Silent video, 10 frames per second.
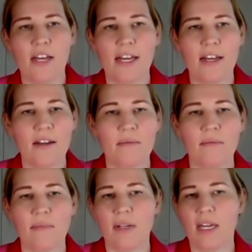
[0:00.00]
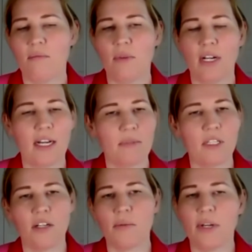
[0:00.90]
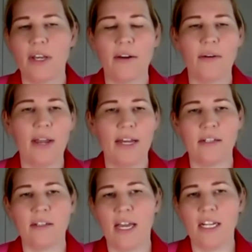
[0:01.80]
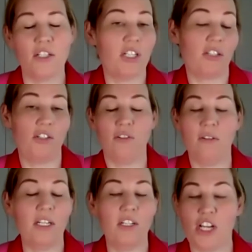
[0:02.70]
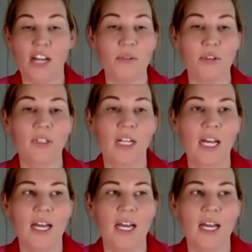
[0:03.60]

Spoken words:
and when it comes to career and just in general.